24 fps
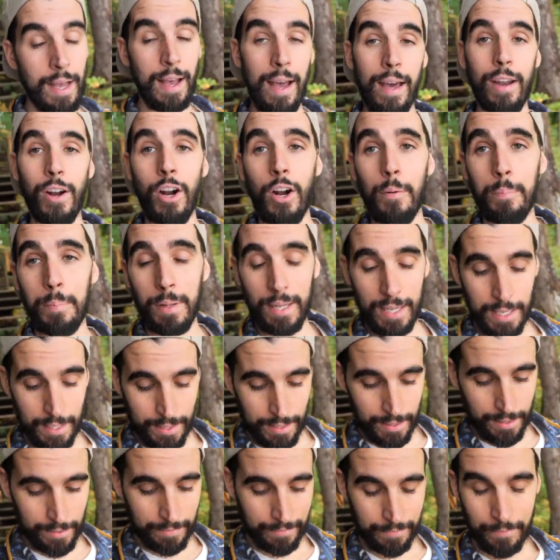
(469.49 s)
At our
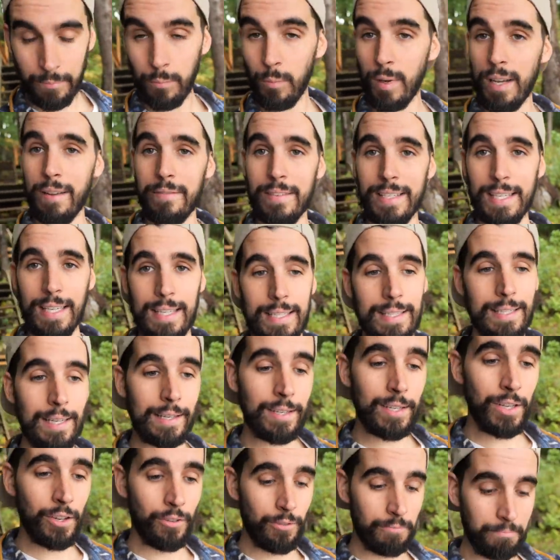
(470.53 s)
place, we have
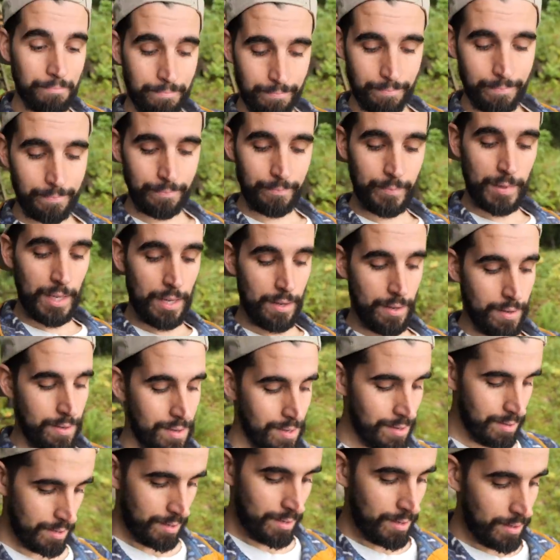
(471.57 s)
62. A
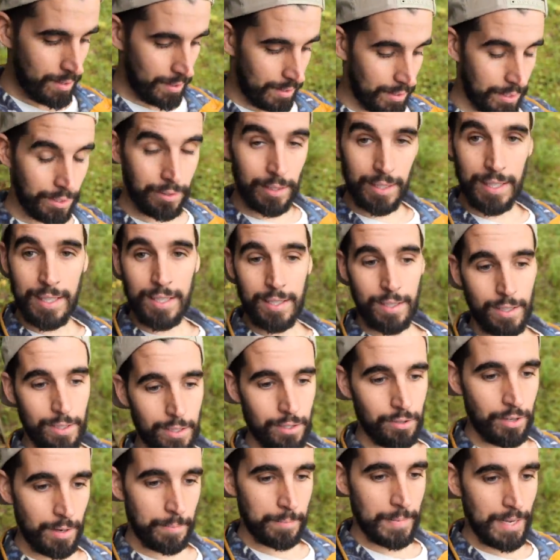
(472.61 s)
little easier
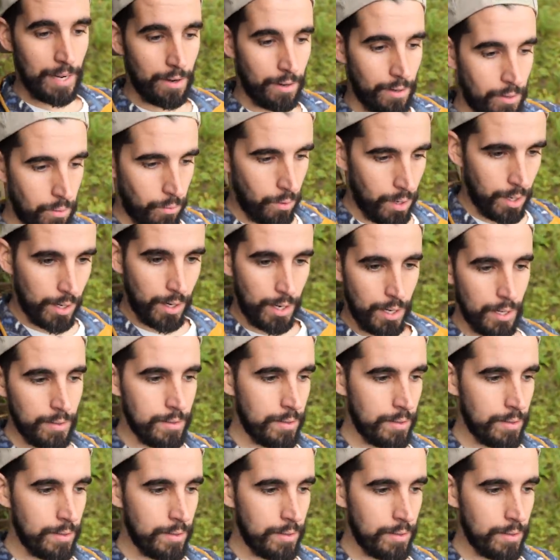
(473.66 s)
trip down to the water.